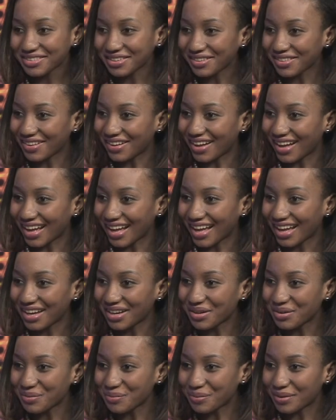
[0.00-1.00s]
a
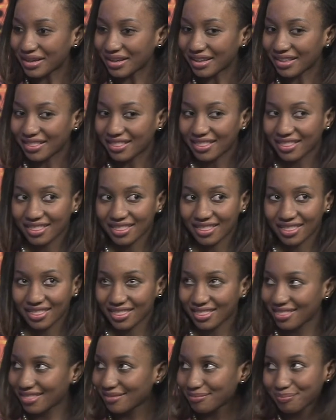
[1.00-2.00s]
lot, but
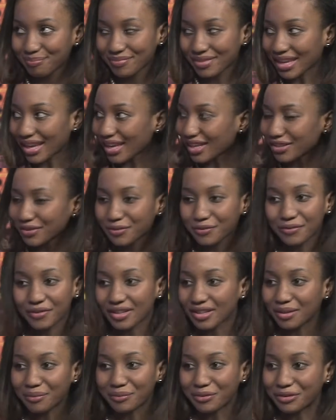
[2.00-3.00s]
thanks
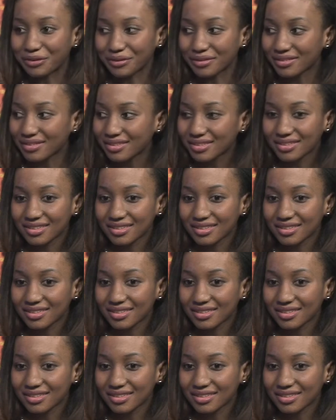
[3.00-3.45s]
to the most